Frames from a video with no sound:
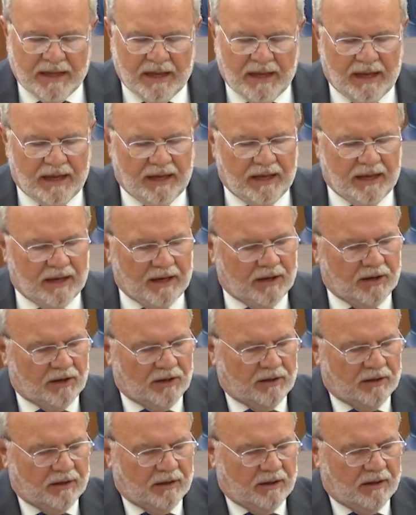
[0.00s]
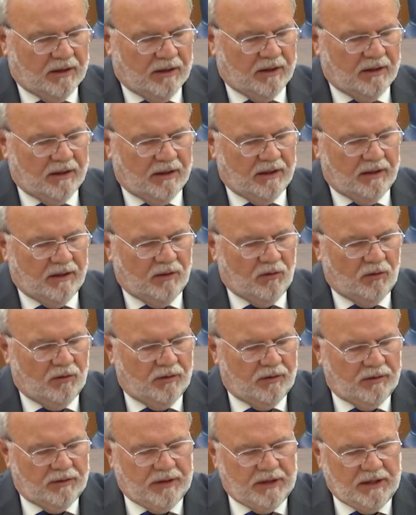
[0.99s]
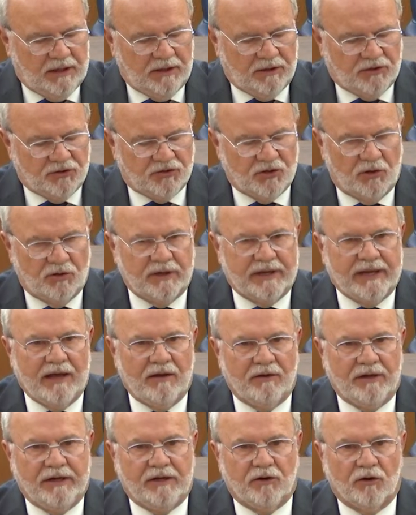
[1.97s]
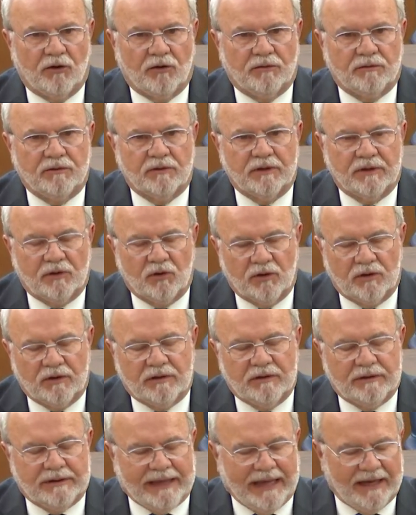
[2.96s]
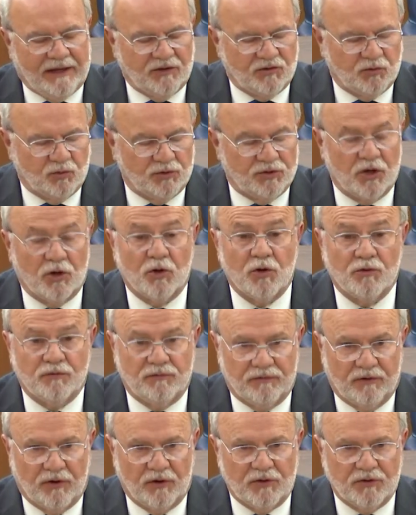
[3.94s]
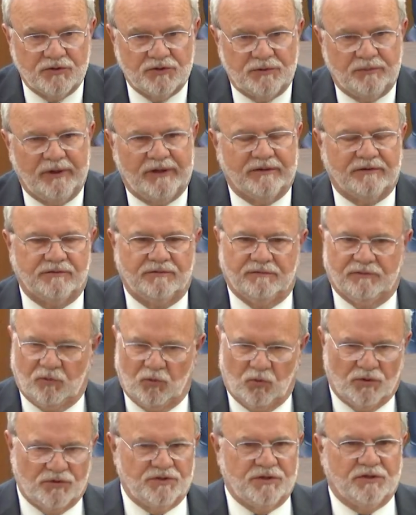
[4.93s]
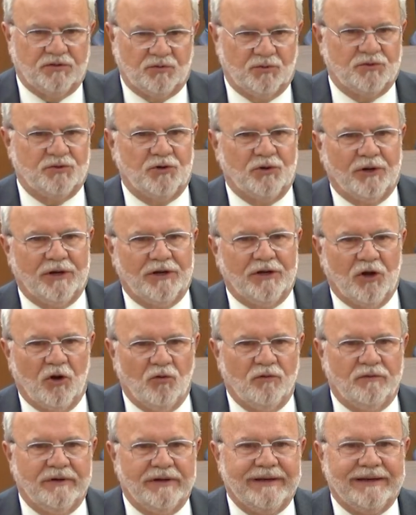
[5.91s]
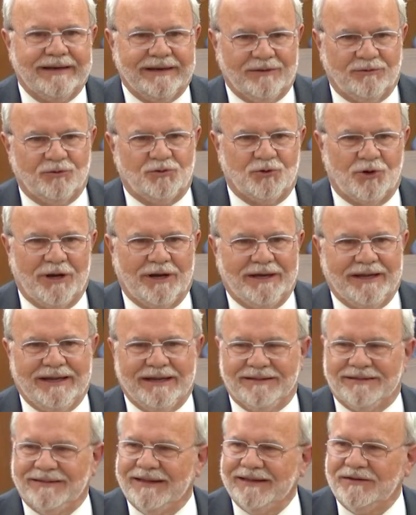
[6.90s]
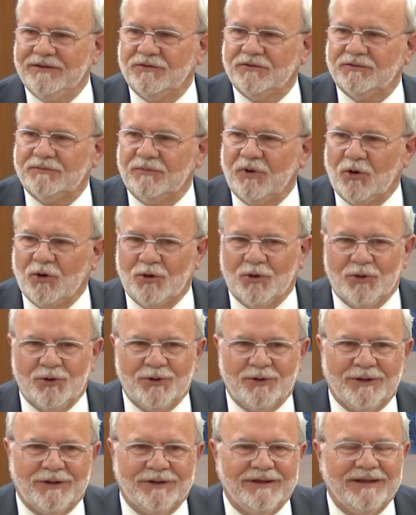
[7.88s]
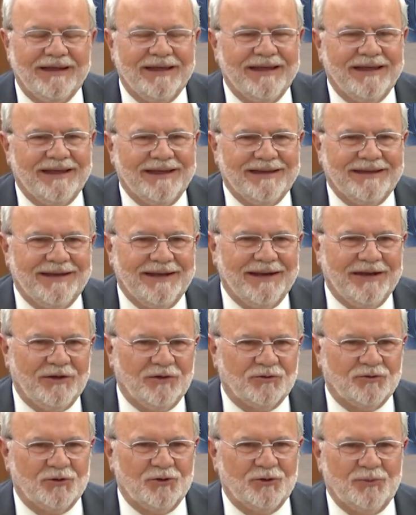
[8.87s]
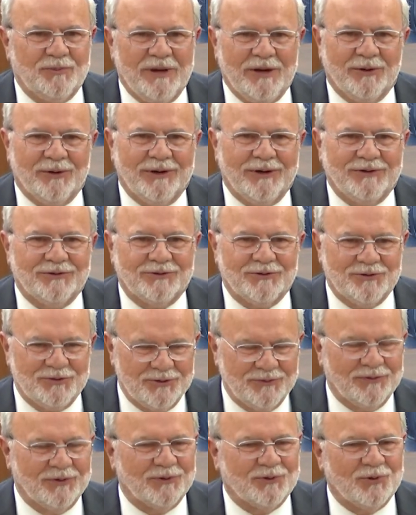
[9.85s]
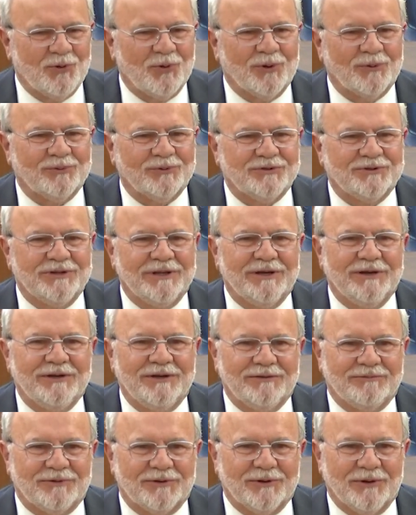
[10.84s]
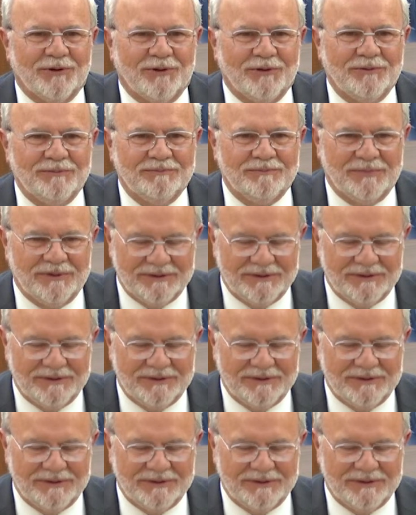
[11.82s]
And the DeSoto County case was heard first because, of course, this was during COVID and it was trying to get things heard, and getting Zoom hearings in juvenile court was a little difficult.